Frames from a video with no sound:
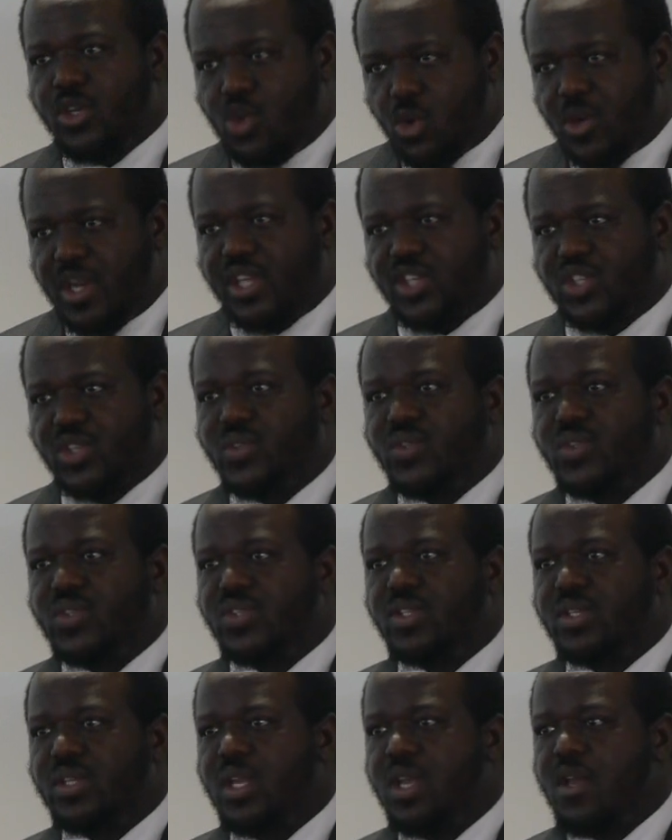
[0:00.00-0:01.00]

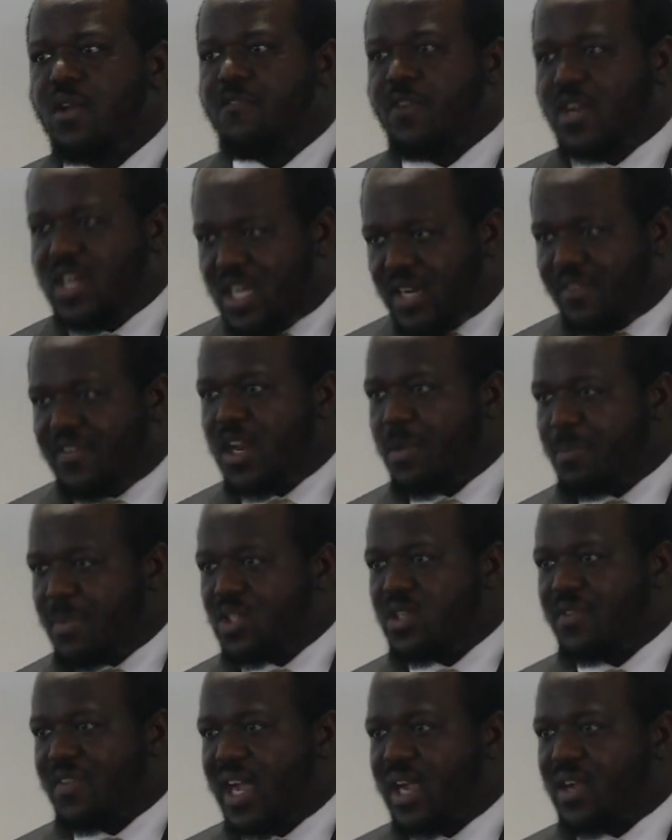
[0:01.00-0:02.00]
donations for the
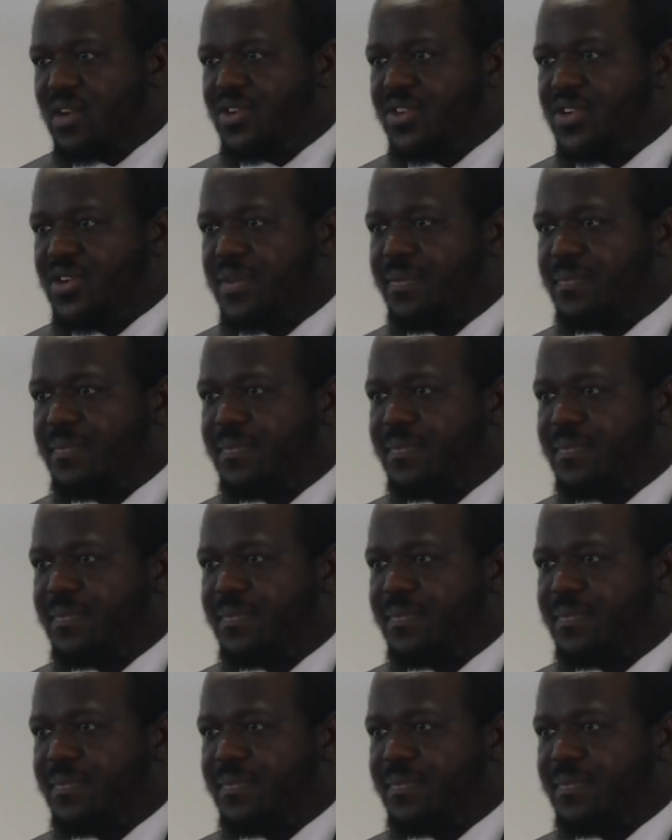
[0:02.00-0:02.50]
development of our country?